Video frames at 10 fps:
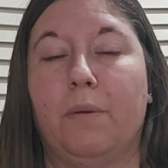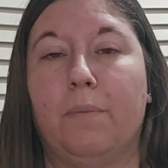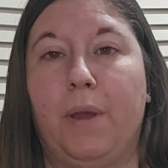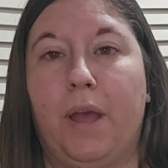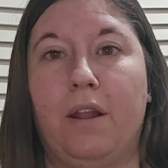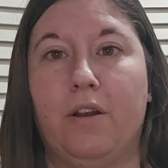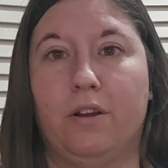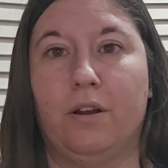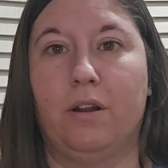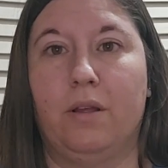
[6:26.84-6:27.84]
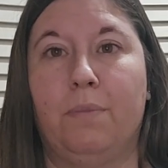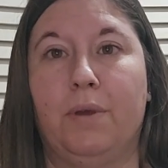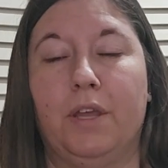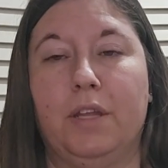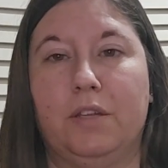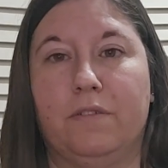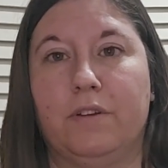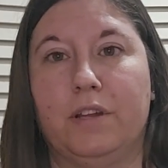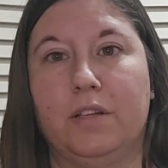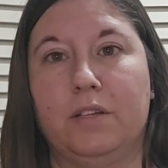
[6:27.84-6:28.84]
pattern, but in
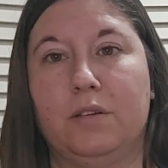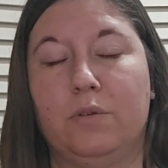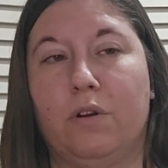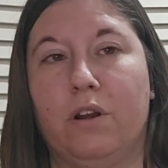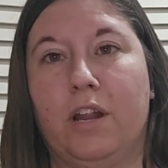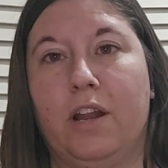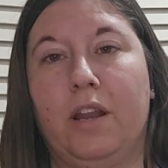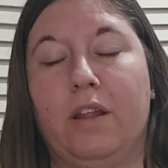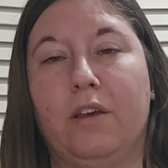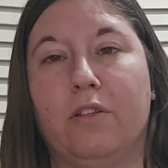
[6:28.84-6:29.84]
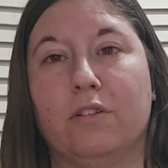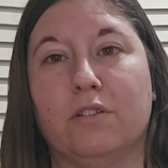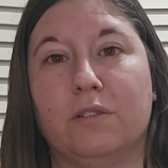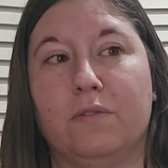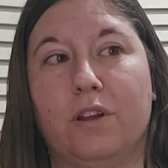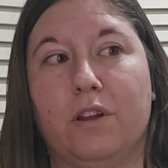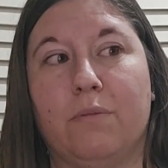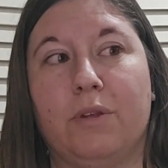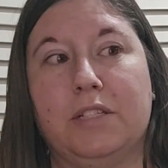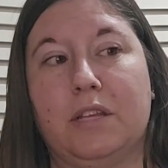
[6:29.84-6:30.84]
different coordinating colors of yarn,
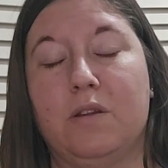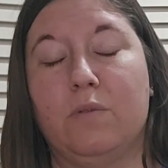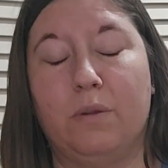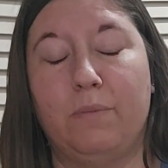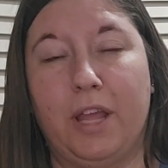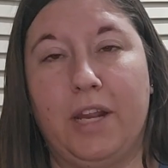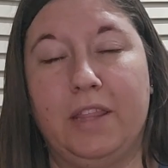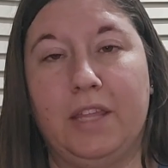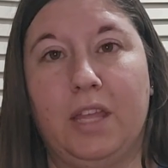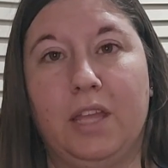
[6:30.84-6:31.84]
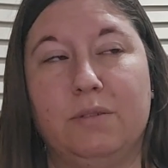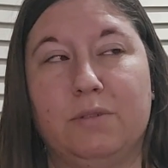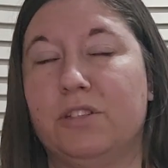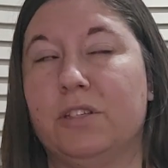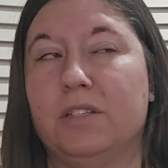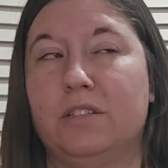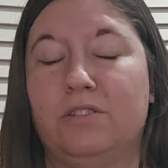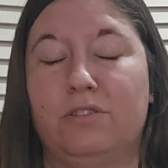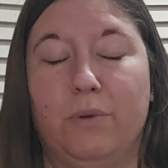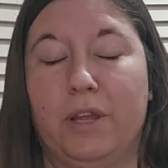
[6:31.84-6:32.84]
because I didn't want to buy anything, especially because
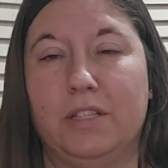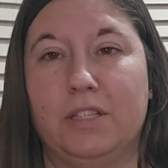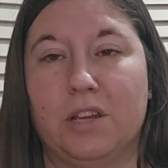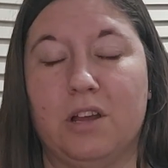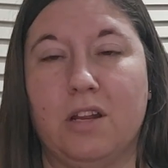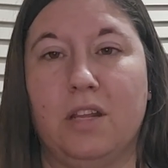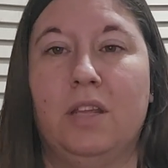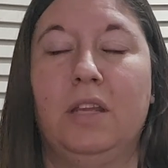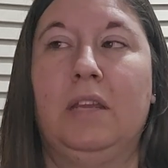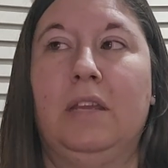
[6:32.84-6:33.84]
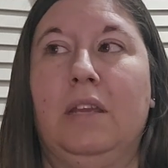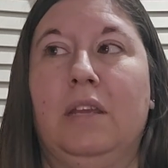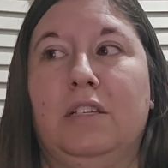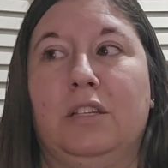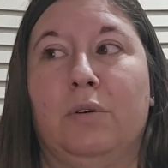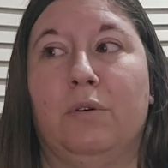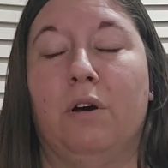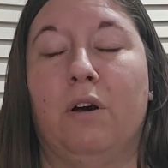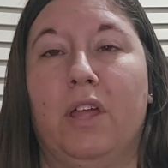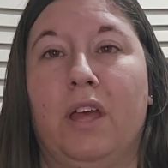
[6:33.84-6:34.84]
Joann's is gone. So
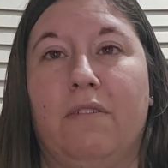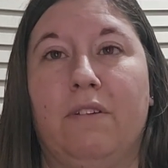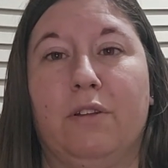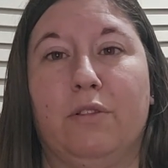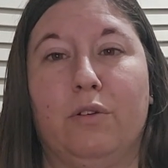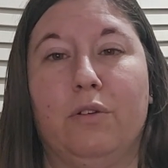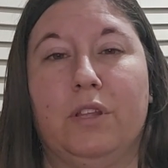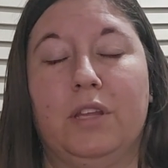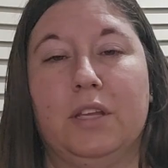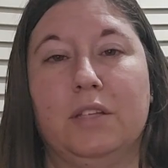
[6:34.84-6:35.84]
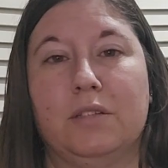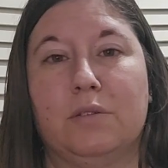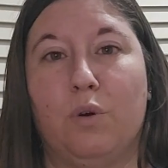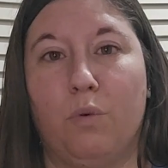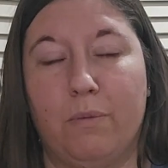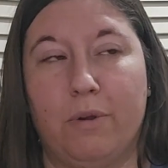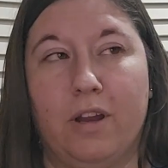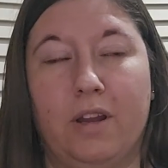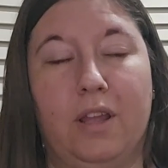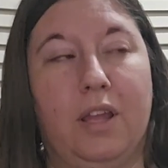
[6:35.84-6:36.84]
all I have here locally is
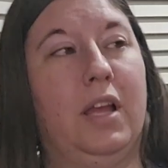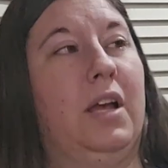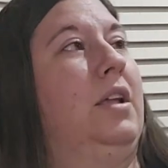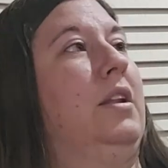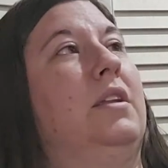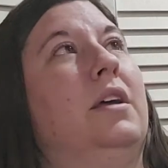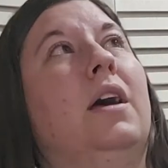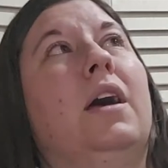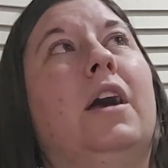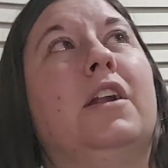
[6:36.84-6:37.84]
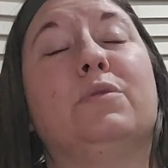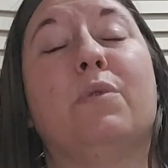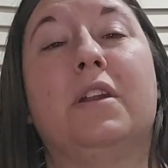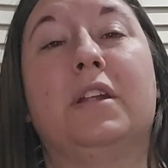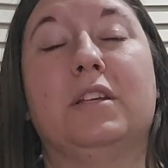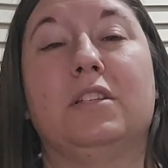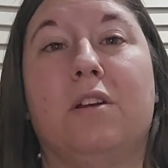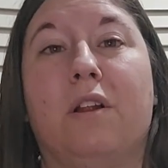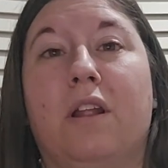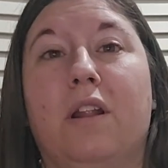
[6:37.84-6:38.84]
Walmart, and I just wanted to get
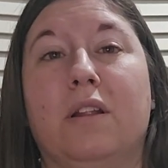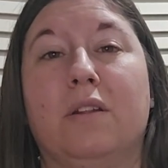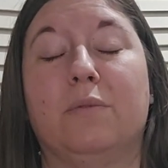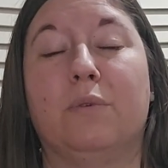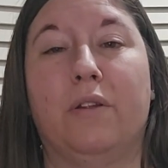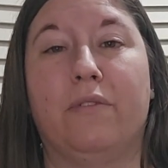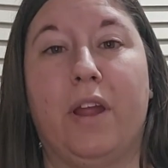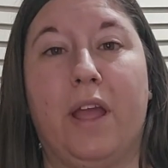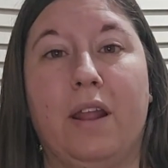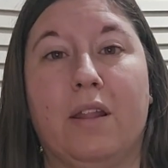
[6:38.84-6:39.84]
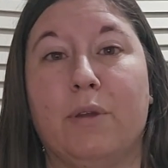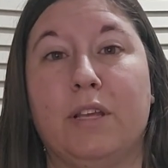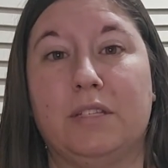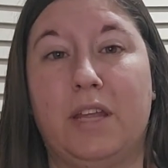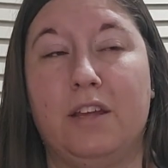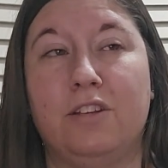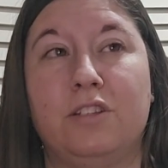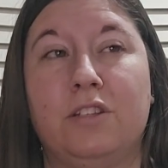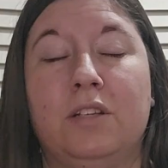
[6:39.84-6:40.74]
started on whatever I had in my stash.